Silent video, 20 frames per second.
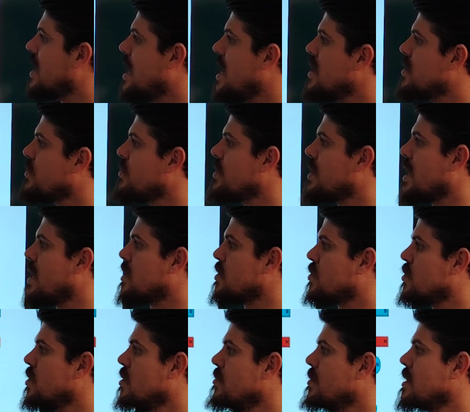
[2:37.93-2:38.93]
iron and
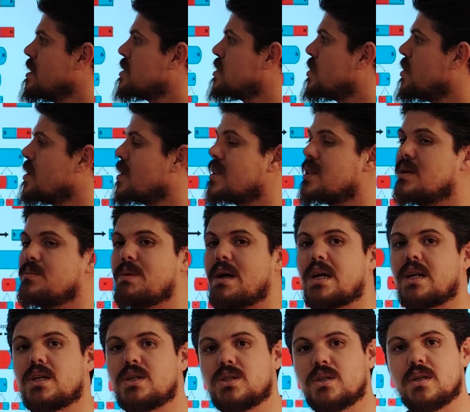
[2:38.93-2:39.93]
cobalt, call it the
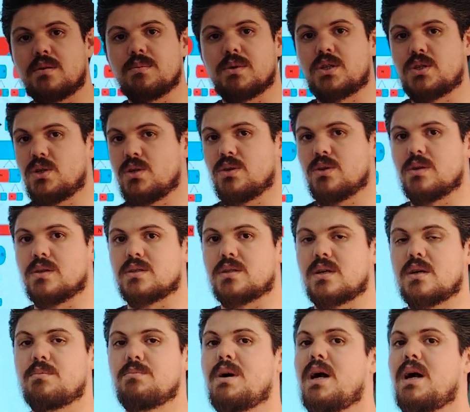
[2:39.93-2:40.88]
magnetic materials.